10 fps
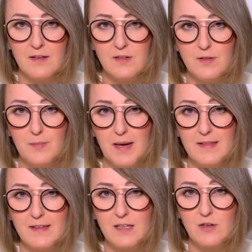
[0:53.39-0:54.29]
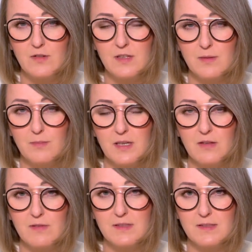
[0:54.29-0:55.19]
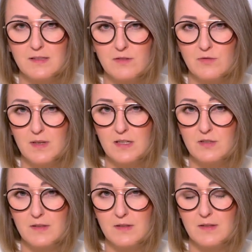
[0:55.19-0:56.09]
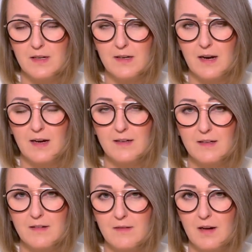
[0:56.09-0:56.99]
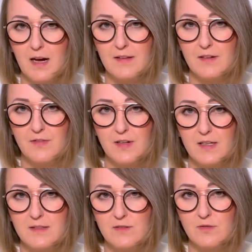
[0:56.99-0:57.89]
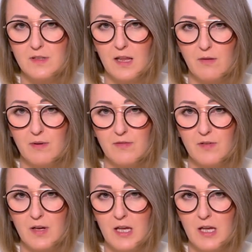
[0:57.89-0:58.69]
Depending on the migrant situation, there are other things to deal with.